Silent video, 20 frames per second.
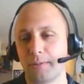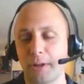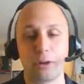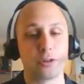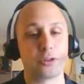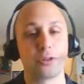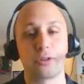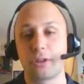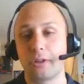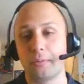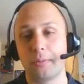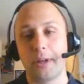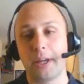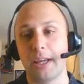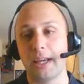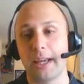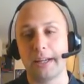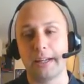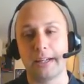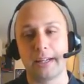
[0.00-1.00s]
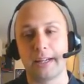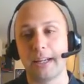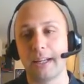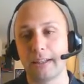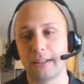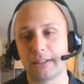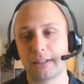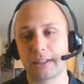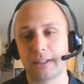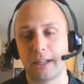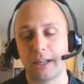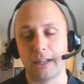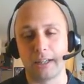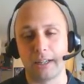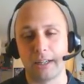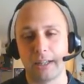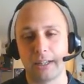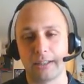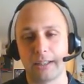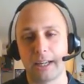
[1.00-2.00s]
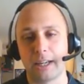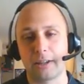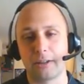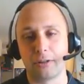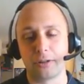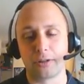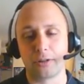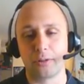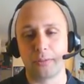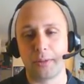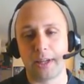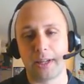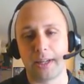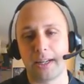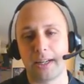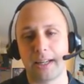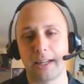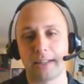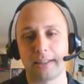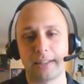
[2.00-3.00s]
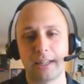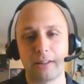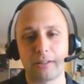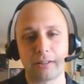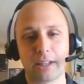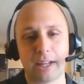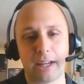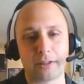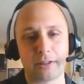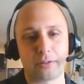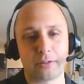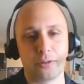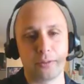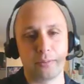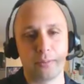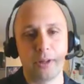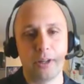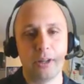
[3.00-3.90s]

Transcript: They also could be in an they can also be in an ESL classroom.